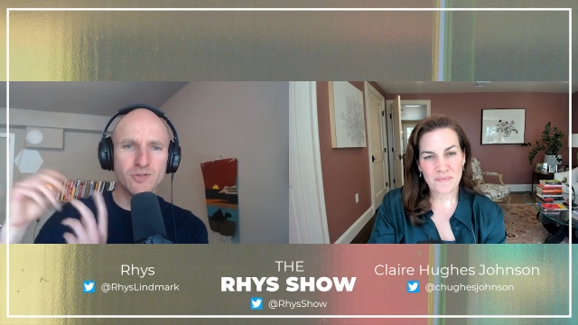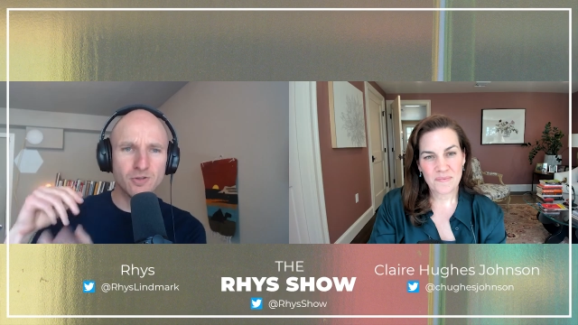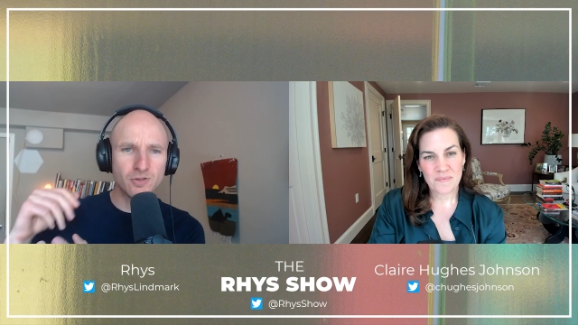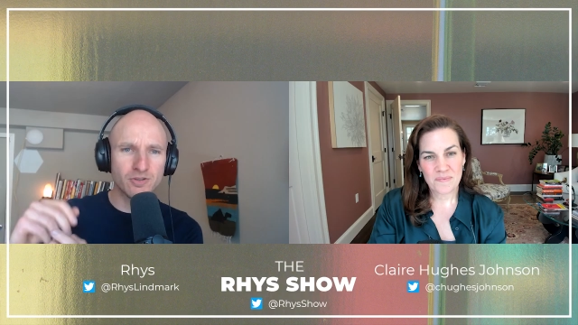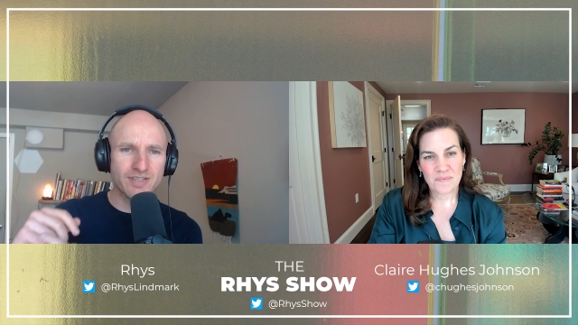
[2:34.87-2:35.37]

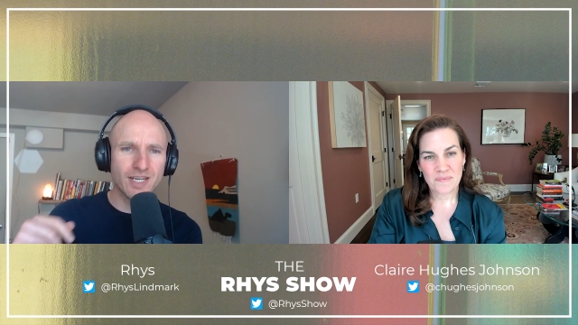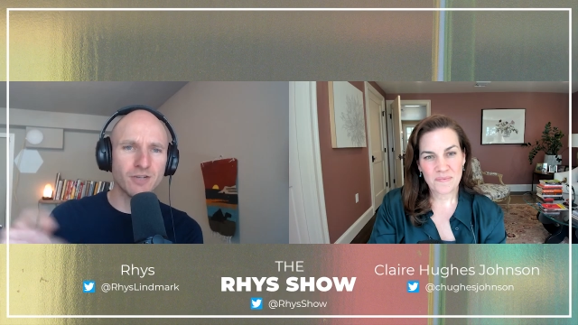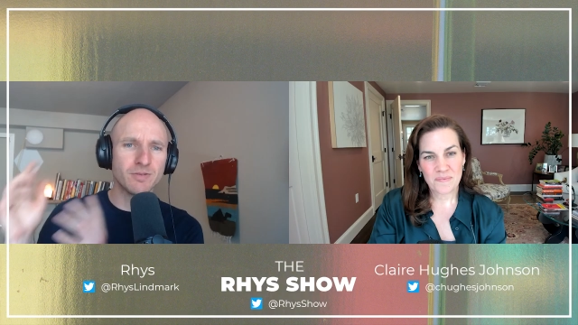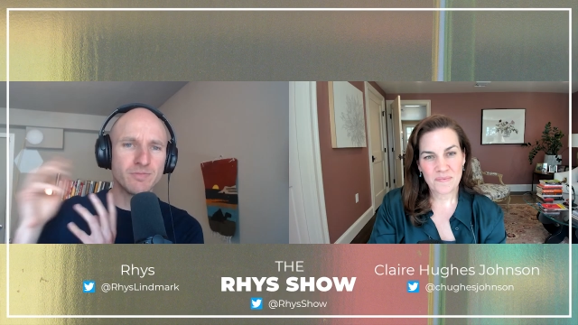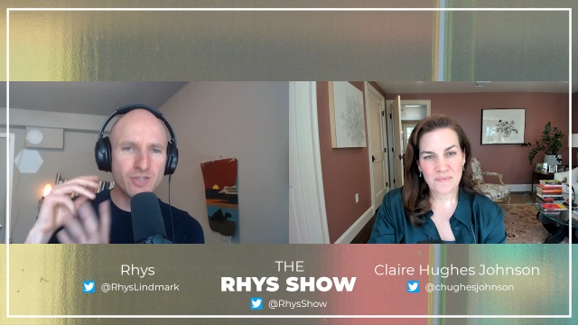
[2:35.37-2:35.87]
Speaker 1: Google scale
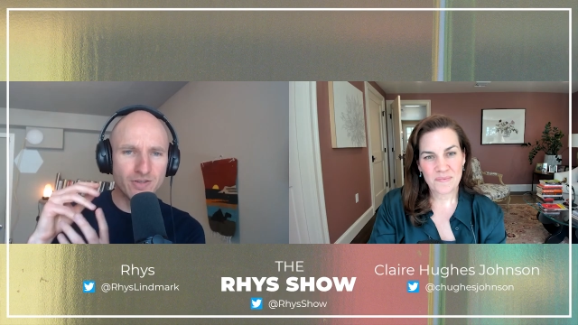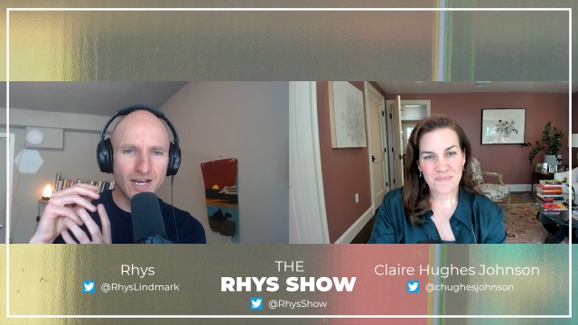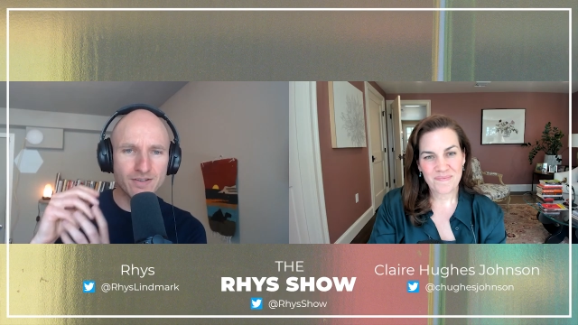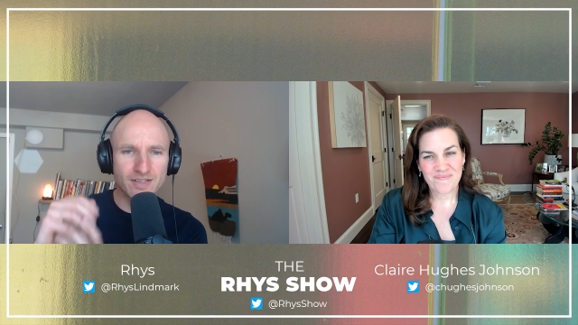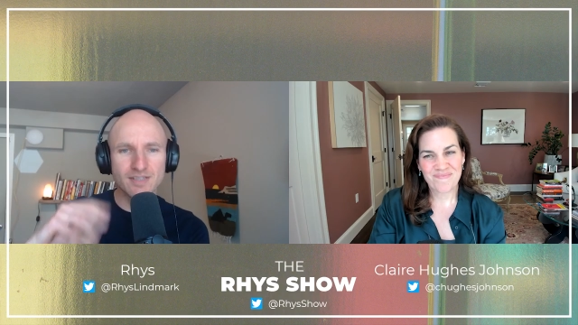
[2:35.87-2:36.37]
from
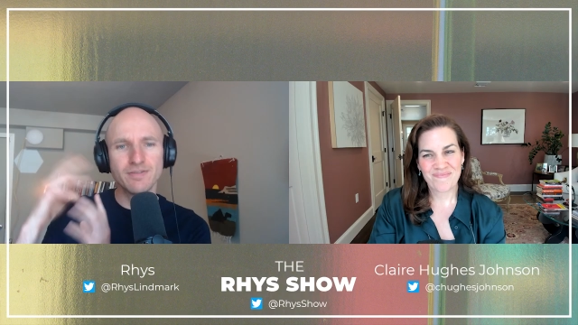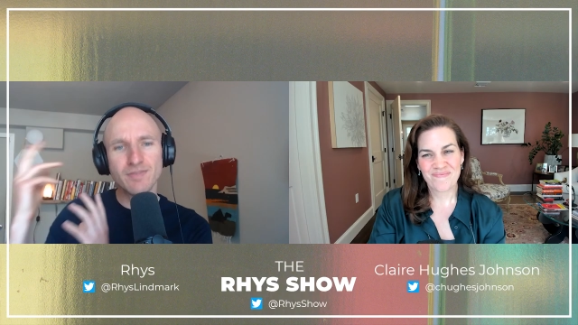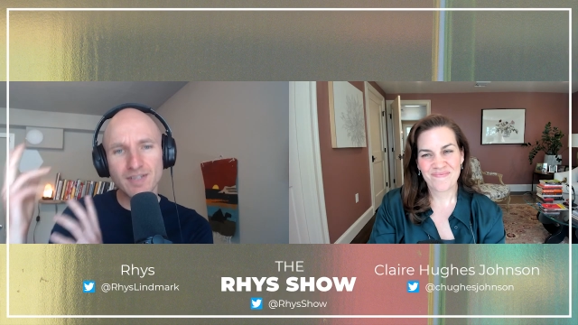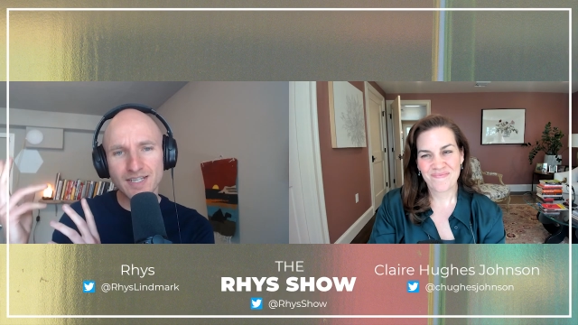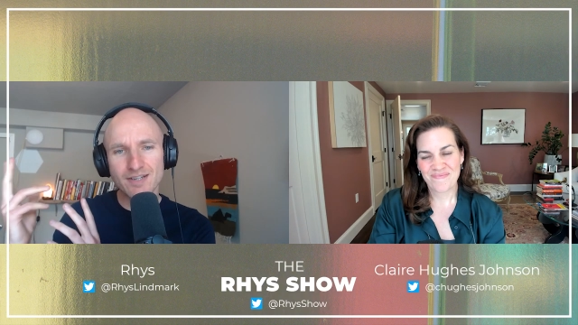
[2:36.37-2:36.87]
2,000 to
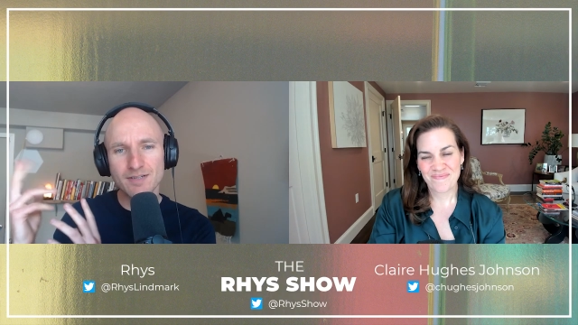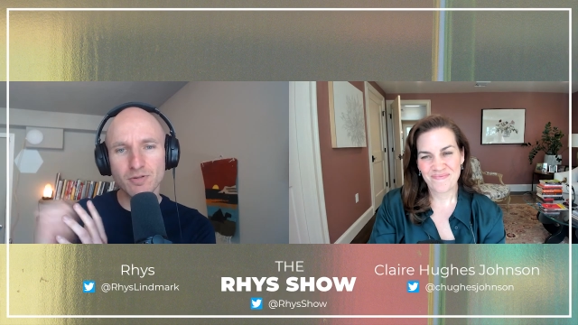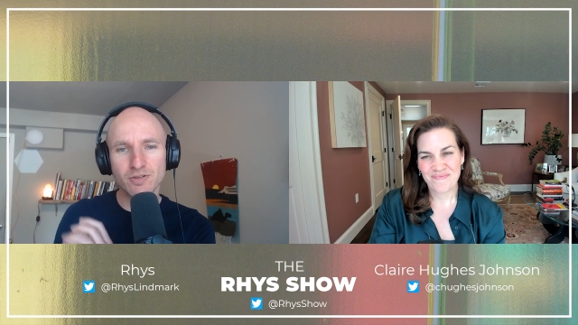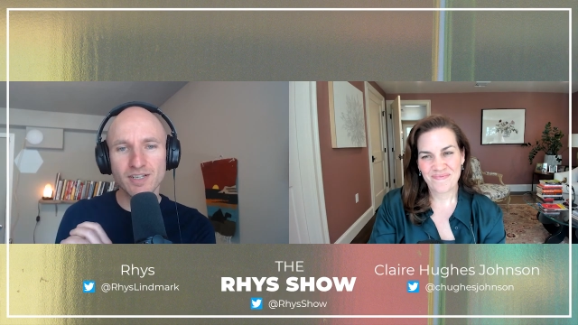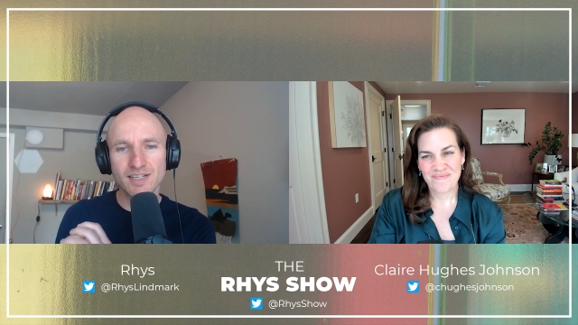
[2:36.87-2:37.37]
50,000
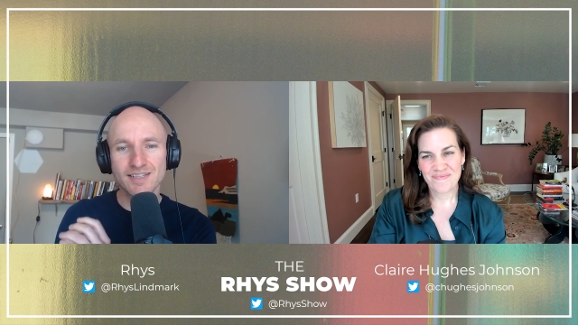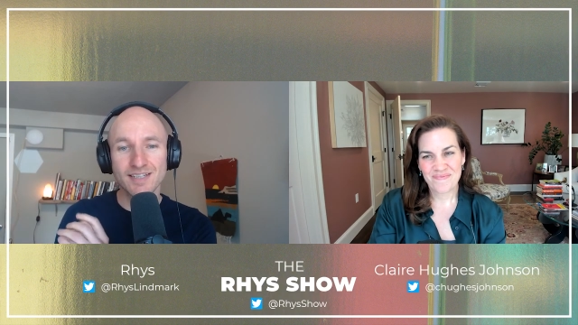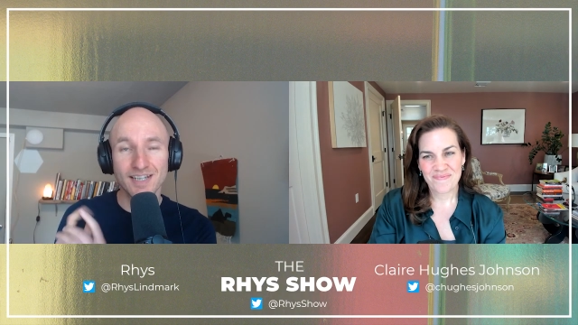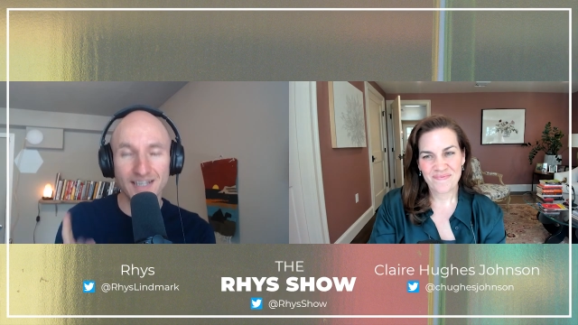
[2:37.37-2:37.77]
employees.